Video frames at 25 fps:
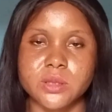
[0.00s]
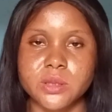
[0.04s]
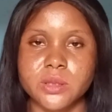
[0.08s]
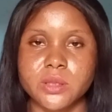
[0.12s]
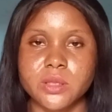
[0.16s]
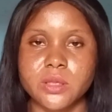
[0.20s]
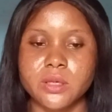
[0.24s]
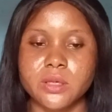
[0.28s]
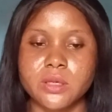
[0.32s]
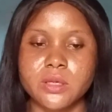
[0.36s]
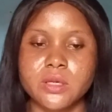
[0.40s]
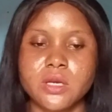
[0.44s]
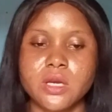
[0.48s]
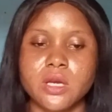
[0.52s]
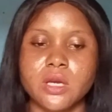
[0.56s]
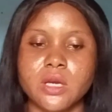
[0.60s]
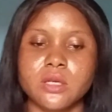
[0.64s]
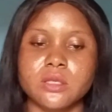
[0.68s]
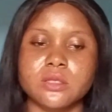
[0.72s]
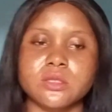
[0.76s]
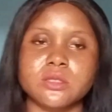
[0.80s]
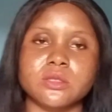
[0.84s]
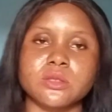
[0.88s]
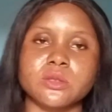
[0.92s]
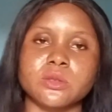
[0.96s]
Okay,
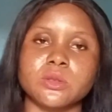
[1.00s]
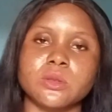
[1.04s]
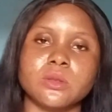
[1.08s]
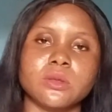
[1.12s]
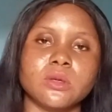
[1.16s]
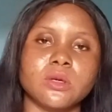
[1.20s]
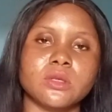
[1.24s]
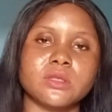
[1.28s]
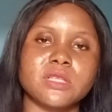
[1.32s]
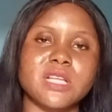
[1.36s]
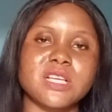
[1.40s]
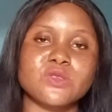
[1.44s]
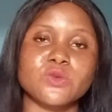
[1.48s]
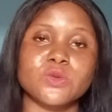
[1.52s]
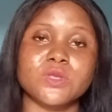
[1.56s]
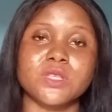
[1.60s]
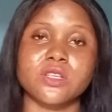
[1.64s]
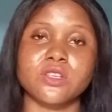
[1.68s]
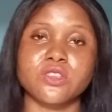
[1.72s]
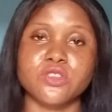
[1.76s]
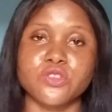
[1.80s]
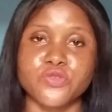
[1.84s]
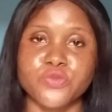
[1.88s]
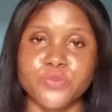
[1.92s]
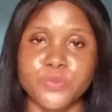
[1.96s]
so that's what
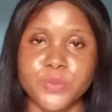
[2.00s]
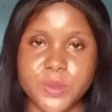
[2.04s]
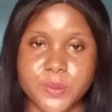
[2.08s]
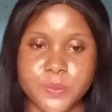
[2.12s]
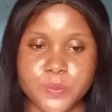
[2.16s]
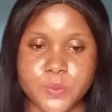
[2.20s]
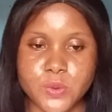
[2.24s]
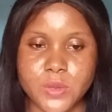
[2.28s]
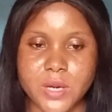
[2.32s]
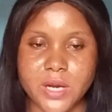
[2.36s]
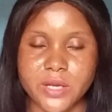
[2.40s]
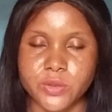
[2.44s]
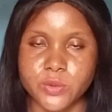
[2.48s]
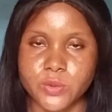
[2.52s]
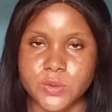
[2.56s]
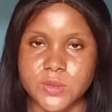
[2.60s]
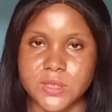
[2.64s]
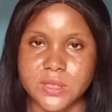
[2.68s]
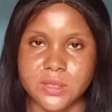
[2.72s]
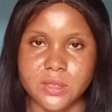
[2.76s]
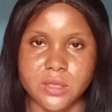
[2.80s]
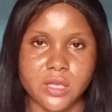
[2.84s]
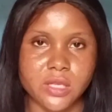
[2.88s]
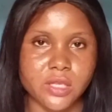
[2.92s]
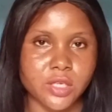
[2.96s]
a lot of people are
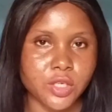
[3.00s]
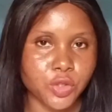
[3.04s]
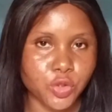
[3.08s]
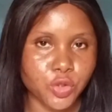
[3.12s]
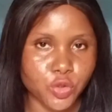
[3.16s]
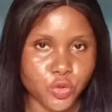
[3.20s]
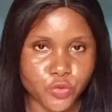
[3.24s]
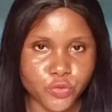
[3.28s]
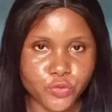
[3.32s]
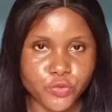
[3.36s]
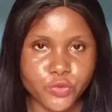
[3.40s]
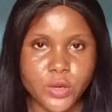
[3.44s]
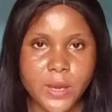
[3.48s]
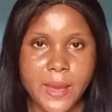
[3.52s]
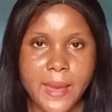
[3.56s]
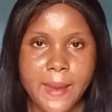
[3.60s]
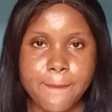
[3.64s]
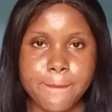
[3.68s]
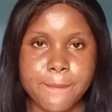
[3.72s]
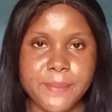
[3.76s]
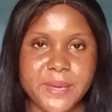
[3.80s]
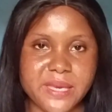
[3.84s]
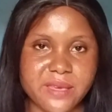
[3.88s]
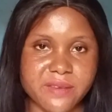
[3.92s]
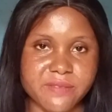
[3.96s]
using, a lot of
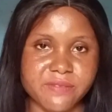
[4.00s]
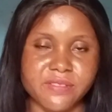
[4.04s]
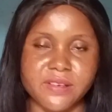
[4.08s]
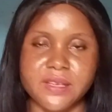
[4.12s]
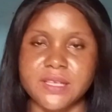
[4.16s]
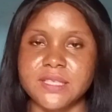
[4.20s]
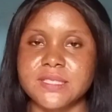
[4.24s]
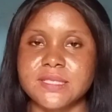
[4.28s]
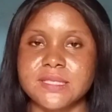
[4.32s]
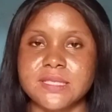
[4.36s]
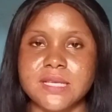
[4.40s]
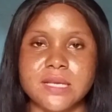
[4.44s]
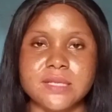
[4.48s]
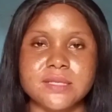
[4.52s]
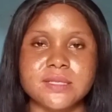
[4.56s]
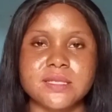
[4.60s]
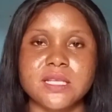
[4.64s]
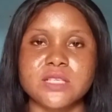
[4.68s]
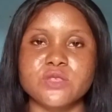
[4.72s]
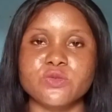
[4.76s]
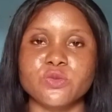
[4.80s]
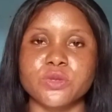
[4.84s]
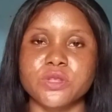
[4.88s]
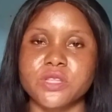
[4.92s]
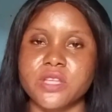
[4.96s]
big influencers,
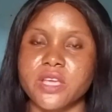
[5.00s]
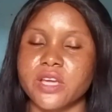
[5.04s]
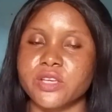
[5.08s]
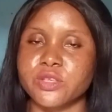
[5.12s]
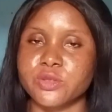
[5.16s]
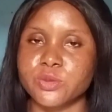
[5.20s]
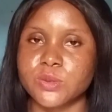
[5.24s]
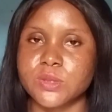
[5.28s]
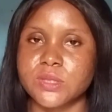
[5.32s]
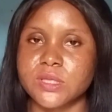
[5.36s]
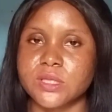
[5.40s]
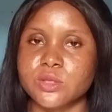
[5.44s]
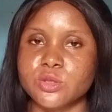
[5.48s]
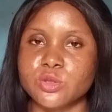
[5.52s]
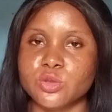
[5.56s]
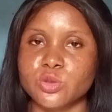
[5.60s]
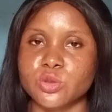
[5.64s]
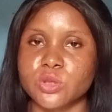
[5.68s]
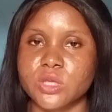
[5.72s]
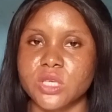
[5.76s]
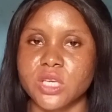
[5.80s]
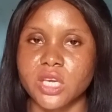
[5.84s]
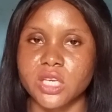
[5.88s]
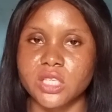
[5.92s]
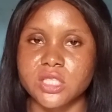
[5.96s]
that's what they are using
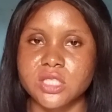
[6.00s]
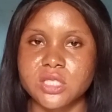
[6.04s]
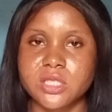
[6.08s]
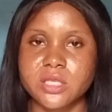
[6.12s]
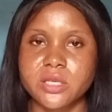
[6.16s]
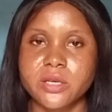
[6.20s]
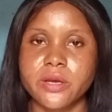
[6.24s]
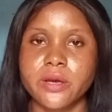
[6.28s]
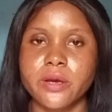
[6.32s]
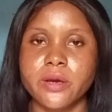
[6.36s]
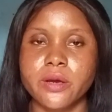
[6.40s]
to get